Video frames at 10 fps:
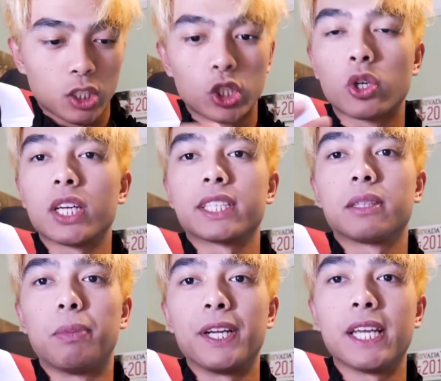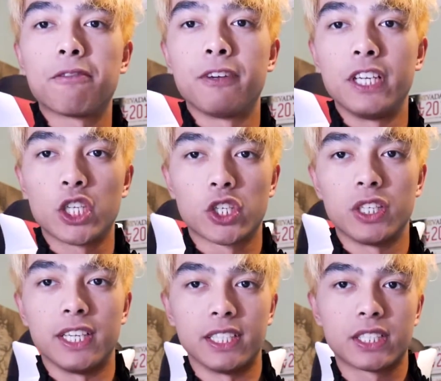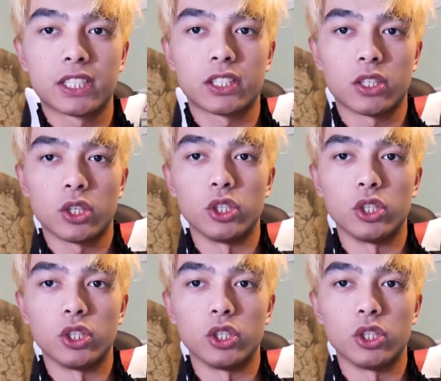trust, by definition, is